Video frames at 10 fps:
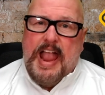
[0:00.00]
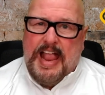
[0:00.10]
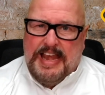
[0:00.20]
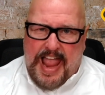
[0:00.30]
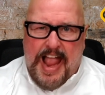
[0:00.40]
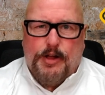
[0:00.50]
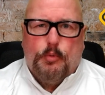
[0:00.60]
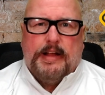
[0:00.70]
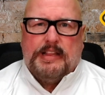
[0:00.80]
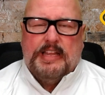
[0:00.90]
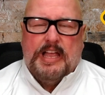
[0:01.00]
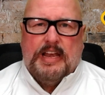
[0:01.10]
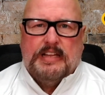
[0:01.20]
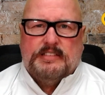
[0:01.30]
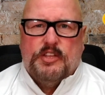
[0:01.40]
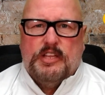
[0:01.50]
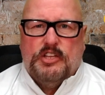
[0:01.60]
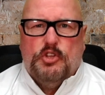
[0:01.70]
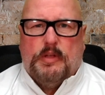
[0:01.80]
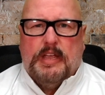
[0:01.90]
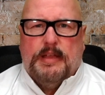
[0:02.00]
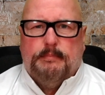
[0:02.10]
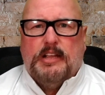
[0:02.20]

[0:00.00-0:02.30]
and act quickly on it so that you can